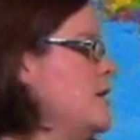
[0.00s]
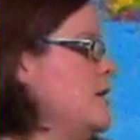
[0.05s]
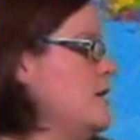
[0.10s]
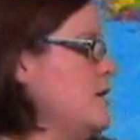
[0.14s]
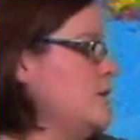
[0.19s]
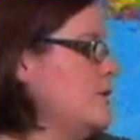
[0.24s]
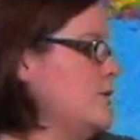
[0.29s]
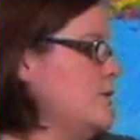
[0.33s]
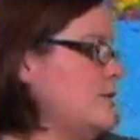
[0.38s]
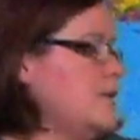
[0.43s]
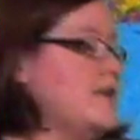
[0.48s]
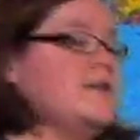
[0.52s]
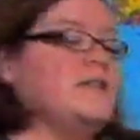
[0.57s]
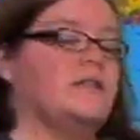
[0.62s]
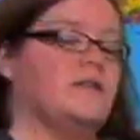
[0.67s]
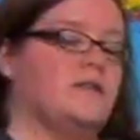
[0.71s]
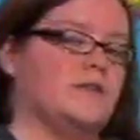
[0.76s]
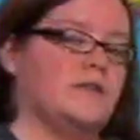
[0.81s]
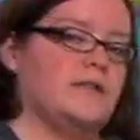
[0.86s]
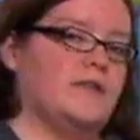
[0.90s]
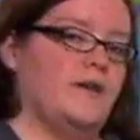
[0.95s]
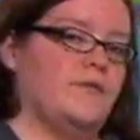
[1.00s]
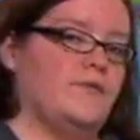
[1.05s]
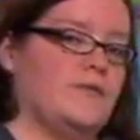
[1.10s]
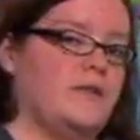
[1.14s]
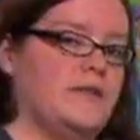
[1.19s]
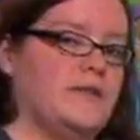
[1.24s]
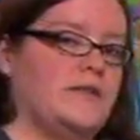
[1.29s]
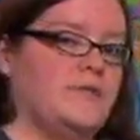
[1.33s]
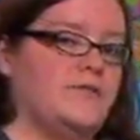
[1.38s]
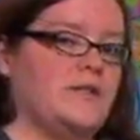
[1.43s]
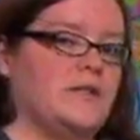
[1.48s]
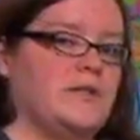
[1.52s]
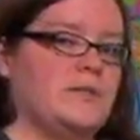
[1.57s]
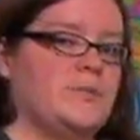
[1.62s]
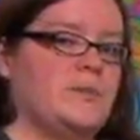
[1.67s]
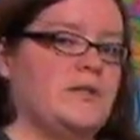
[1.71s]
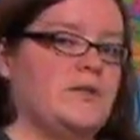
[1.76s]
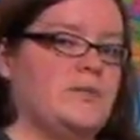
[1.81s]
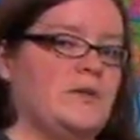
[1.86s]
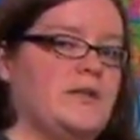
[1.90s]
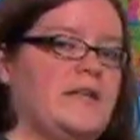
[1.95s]
So say to yourself the difference
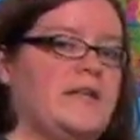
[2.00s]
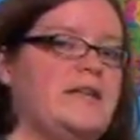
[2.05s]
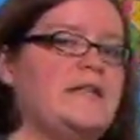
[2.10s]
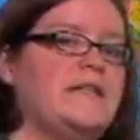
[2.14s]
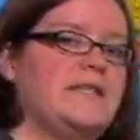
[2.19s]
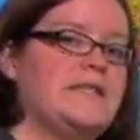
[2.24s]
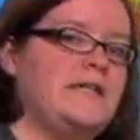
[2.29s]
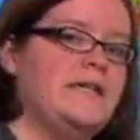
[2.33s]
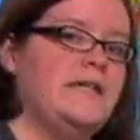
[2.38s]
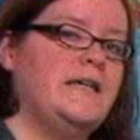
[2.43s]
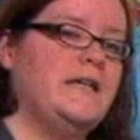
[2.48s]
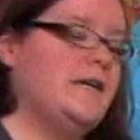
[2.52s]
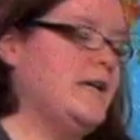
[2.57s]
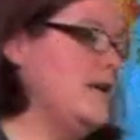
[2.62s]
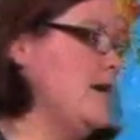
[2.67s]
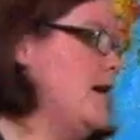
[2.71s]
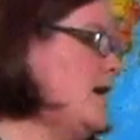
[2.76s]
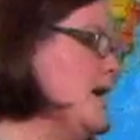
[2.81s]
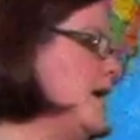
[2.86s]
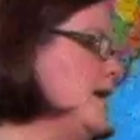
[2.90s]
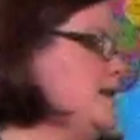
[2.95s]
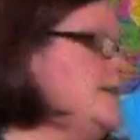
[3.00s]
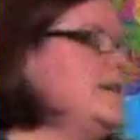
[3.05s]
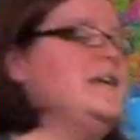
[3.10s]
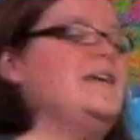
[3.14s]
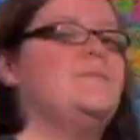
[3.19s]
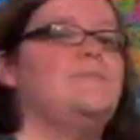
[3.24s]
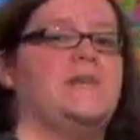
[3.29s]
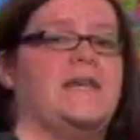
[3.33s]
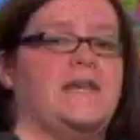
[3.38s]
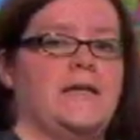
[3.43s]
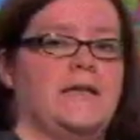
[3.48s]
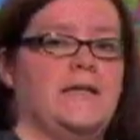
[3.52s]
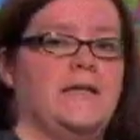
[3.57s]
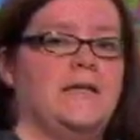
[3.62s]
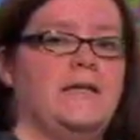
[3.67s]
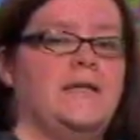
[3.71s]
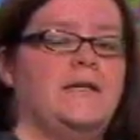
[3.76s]
between hit and hit me.